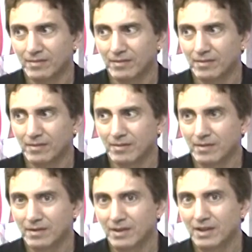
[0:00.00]
Does that
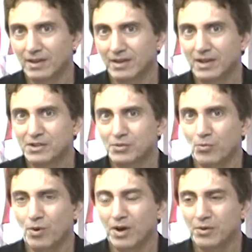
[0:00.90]
sound familiar? He
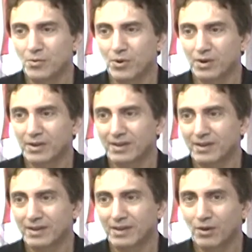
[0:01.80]
doesn't want to work.
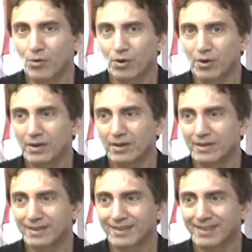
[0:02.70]
Does that sound
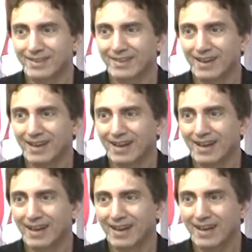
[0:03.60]
familiar like in the
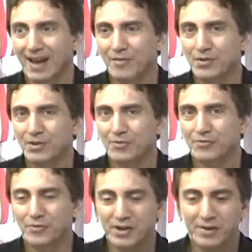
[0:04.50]
red State, Having the
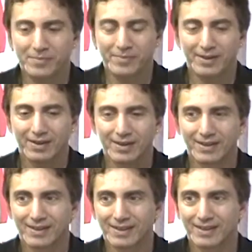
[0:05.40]
freedom. With the right
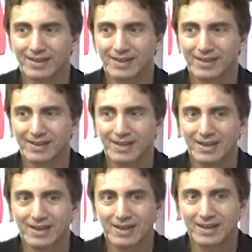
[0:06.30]
to work laws?
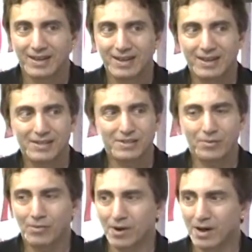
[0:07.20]
He
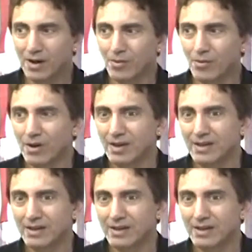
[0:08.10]
doesn't want to work.